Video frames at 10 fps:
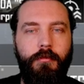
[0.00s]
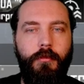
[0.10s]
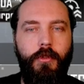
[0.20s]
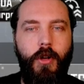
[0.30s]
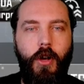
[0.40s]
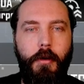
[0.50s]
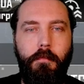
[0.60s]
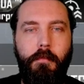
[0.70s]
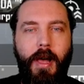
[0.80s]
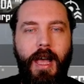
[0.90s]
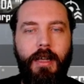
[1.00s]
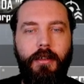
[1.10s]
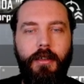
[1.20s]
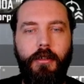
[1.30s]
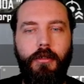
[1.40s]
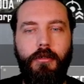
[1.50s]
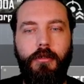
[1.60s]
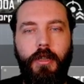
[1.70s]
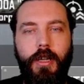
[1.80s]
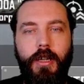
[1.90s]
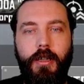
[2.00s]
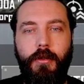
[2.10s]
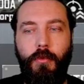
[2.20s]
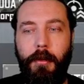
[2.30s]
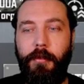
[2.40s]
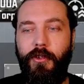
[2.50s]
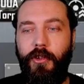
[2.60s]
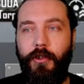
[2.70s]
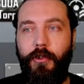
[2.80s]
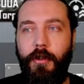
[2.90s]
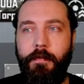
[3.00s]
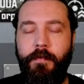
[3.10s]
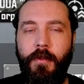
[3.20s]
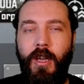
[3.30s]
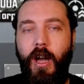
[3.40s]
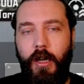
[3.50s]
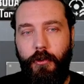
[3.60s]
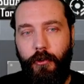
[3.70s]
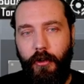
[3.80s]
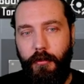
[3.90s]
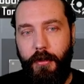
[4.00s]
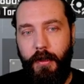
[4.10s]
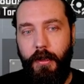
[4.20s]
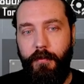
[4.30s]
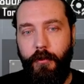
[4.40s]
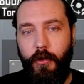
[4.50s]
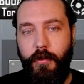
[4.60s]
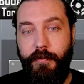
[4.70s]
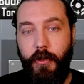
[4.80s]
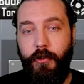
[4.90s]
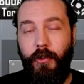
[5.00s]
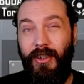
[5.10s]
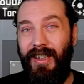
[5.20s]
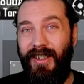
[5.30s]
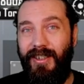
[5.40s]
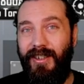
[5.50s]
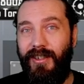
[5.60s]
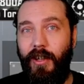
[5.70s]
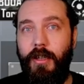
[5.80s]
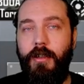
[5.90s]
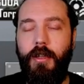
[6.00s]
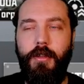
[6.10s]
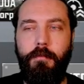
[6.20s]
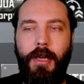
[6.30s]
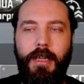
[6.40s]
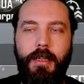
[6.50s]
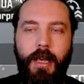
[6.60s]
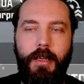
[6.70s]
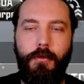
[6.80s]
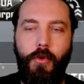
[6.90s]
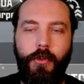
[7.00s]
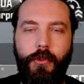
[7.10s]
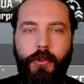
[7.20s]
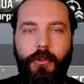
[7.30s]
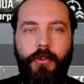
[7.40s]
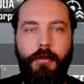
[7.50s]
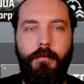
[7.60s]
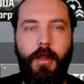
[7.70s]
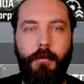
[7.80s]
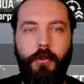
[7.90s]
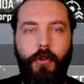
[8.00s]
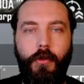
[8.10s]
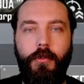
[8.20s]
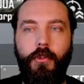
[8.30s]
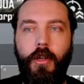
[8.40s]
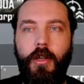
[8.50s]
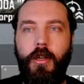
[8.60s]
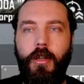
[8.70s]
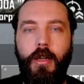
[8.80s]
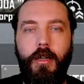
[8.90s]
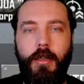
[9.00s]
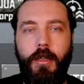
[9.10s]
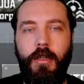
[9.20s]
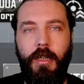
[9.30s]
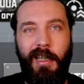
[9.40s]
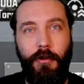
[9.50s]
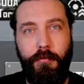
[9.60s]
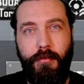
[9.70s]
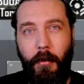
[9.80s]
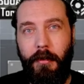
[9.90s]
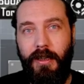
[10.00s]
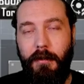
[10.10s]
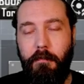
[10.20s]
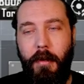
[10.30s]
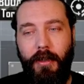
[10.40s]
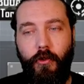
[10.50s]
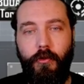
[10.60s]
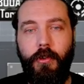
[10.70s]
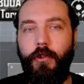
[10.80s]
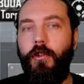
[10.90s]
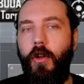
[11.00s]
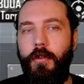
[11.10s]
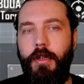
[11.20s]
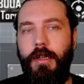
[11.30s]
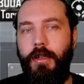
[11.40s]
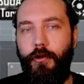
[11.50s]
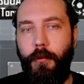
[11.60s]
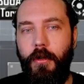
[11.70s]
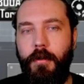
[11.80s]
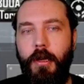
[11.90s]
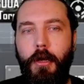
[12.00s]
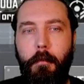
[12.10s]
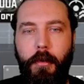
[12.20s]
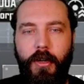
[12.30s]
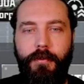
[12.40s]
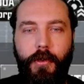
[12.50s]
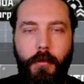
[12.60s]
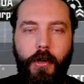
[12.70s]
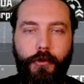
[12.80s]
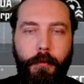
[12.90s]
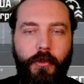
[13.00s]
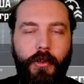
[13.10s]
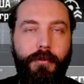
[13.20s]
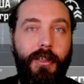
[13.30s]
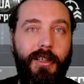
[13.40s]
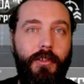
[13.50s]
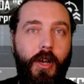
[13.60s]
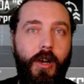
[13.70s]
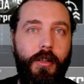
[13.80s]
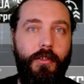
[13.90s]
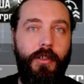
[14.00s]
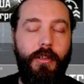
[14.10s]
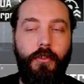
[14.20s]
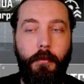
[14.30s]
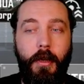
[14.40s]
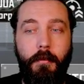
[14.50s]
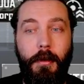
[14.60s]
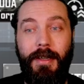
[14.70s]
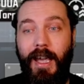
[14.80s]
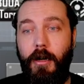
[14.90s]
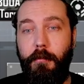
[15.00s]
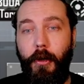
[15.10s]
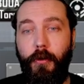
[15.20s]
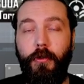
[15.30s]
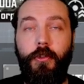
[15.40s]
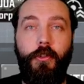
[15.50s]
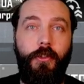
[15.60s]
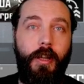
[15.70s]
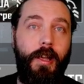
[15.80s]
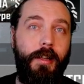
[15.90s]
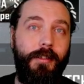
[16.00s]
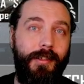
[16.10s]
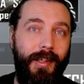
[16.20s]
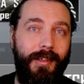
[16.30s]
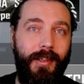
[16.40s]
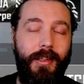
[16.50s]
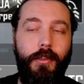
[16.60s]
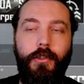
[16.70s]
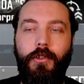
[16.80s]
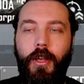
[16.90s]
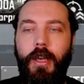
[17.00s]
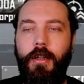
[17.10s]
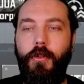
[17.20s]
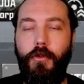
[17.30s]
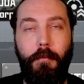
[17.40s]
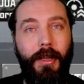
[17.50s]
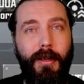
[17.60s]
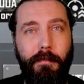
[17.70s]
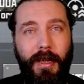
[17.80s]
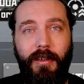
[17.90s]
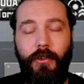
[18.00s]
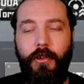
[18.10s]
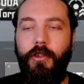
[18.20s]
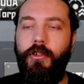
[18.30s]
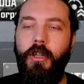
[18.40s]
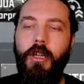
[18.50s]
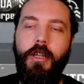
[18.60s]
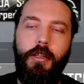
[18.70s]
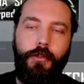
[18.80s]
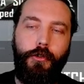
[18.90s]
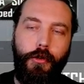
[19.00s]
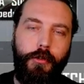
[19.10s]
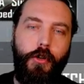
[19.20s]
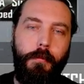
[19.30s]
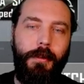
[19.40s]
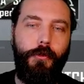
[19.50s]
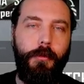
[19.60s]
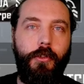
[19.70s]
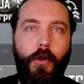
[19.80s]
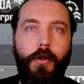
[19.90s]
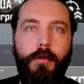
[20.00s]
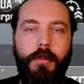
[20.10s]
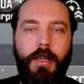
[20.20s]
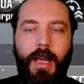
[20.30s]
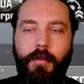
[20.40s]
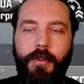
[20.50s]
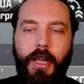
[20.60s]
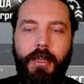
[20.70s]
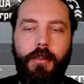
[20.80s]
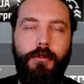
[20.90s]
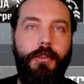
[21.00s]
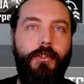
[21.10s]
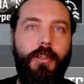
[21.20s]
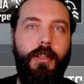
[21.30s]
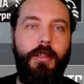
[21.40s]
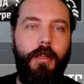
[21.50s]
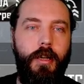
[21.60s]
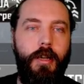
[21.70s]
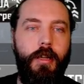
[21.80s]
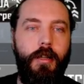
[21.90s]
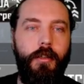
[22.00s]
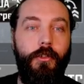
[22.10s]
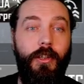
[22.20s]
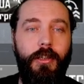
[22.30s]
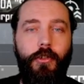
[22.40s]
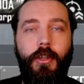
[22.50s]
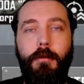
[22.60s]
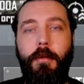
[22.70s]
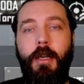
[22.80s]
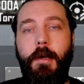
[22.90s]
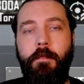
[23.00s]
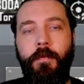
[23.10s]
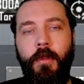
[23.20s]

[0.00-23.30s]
not a bad little weapon system. I still think, for the versatility's sake, that the main A1 system that we showed earlier is probably better in slot than this one. But if you are specifically targeting maybe outposts and cities and other player bases, this could come into its own, and having that increased siege DPM